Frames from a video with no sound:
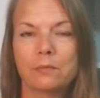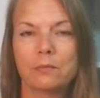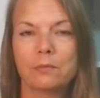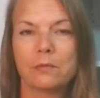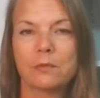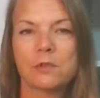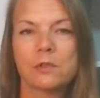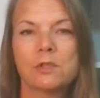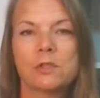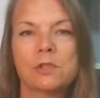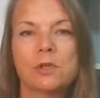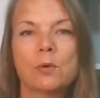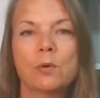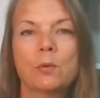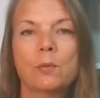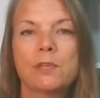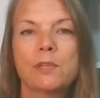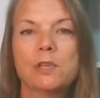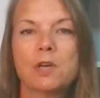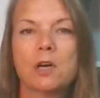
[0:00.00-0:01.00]
So when
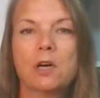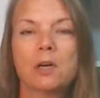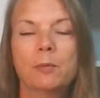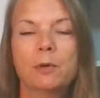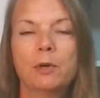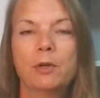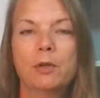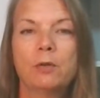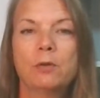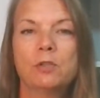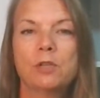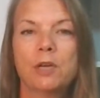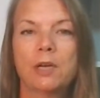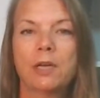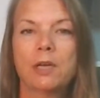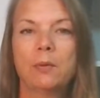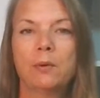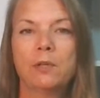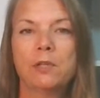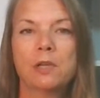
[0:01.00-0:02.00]
we talk about
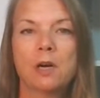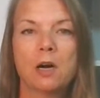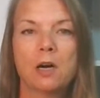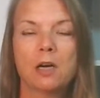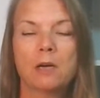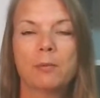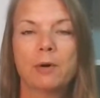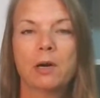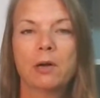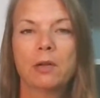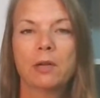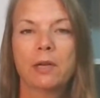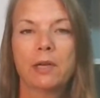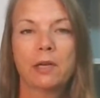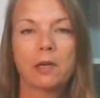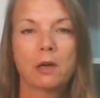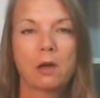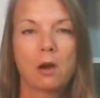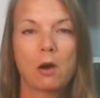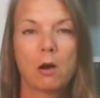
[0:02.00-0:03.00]
Ujjayi, we talk about like
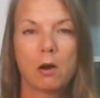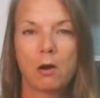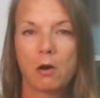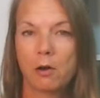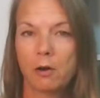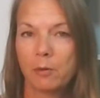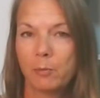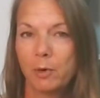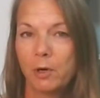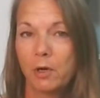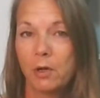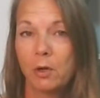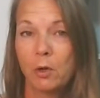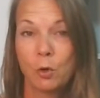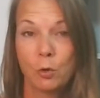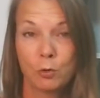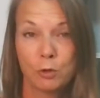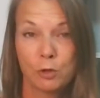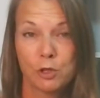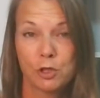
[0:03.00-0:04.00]
an audible
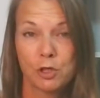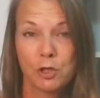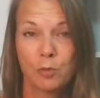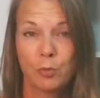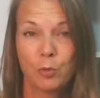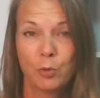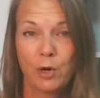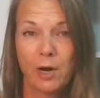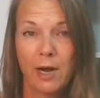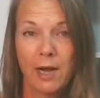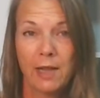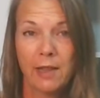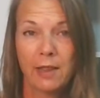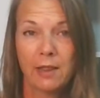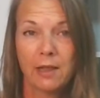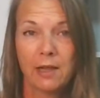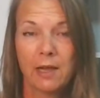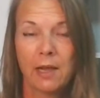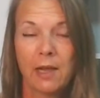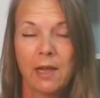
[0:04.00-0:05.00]
ocean breath.
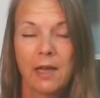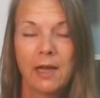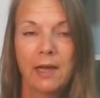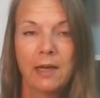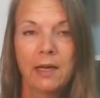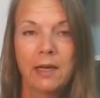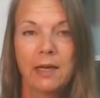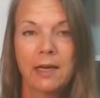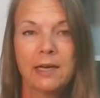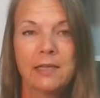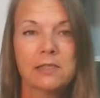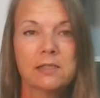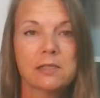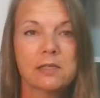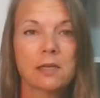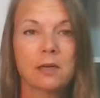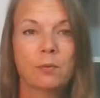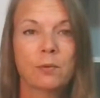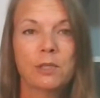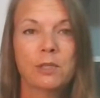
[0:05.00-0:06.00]
And like I
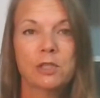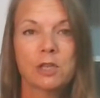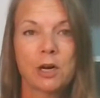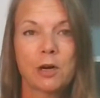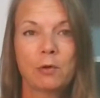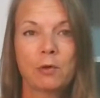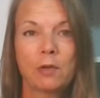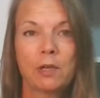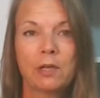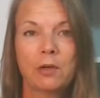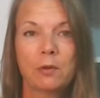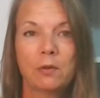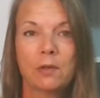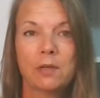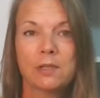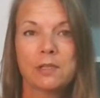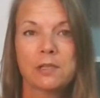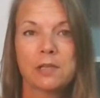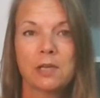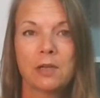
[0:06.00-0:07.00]
said, we generally do
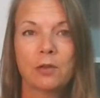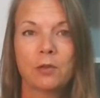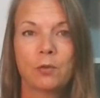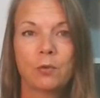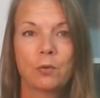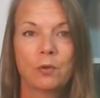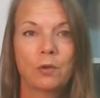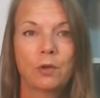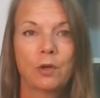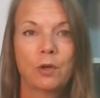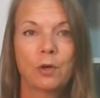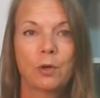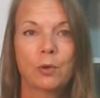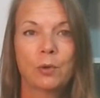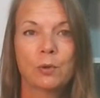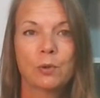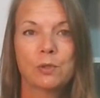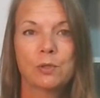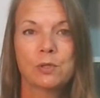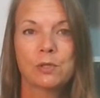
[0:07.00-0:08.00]
this in through the
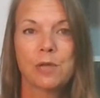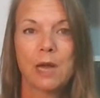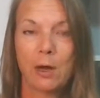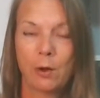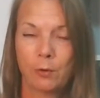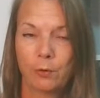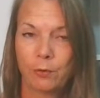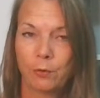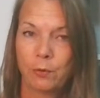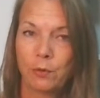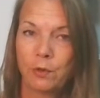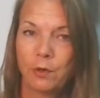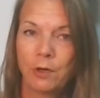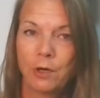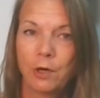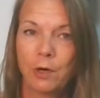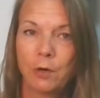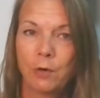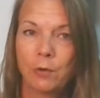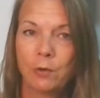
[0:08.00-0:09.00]
nose, out through the
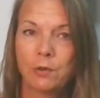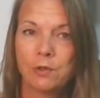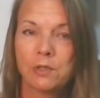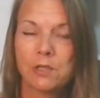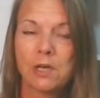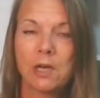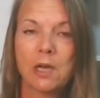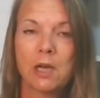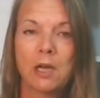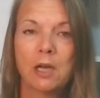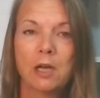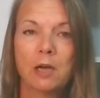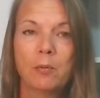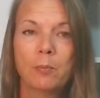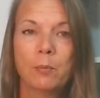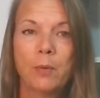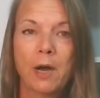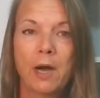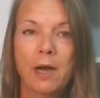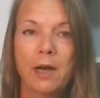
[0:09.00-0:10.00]
nose.
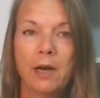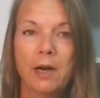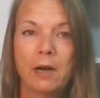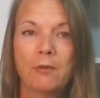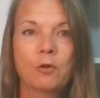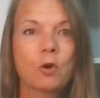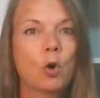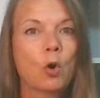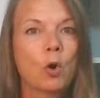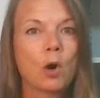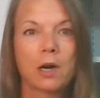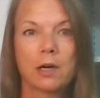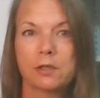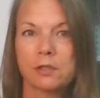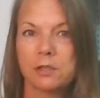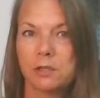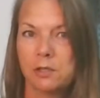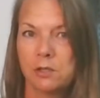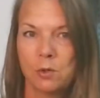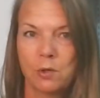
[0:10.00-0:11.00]
But of
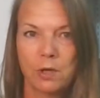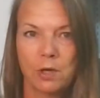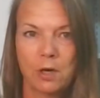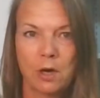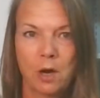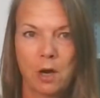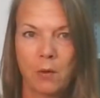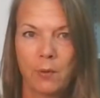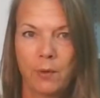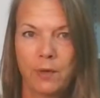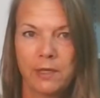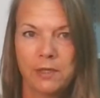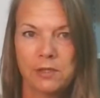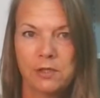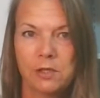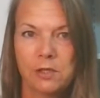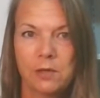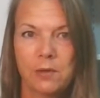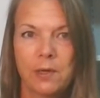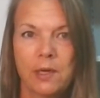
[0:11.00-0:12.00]
course, you can always
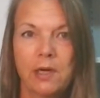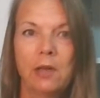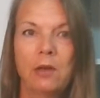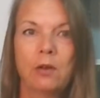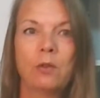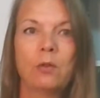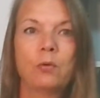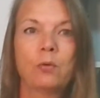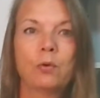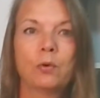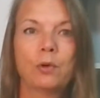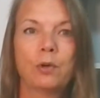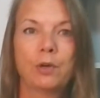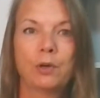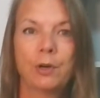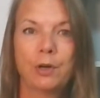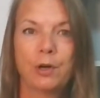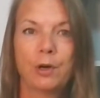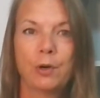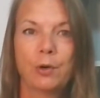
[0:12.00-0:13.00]
do it in through your
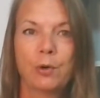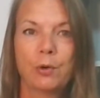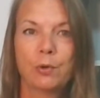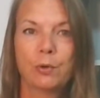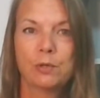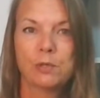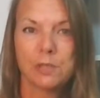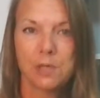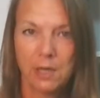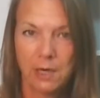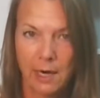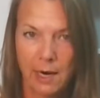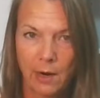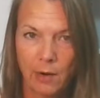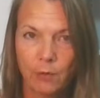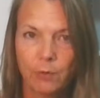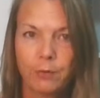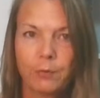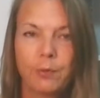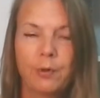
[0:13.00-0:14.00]
nose and
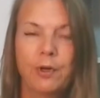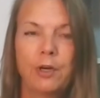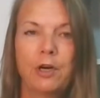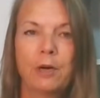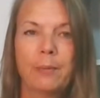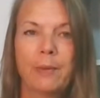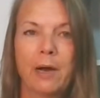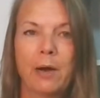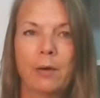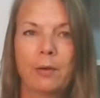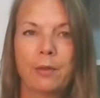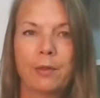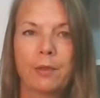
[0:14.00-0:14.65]
out through your mouth.